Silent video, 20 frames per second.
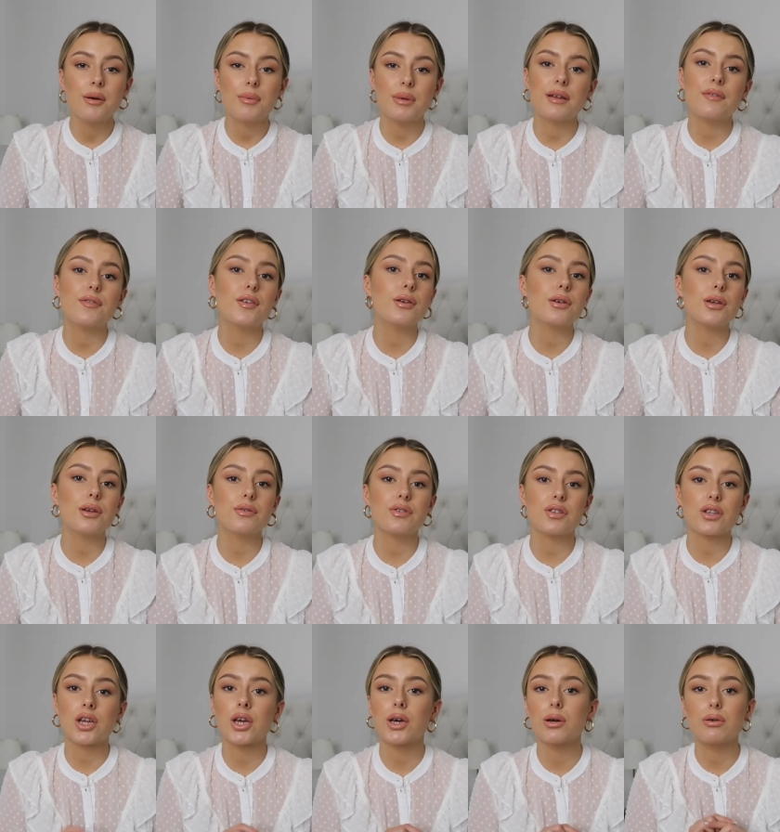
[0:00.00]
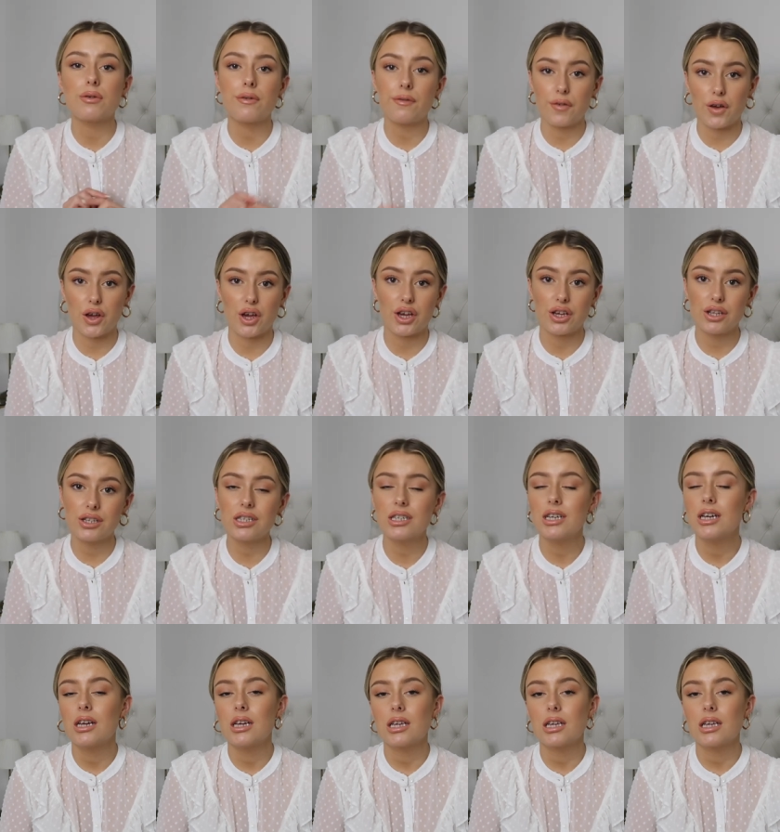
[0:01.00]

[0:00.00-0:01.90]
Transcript: But if you use the code FERN,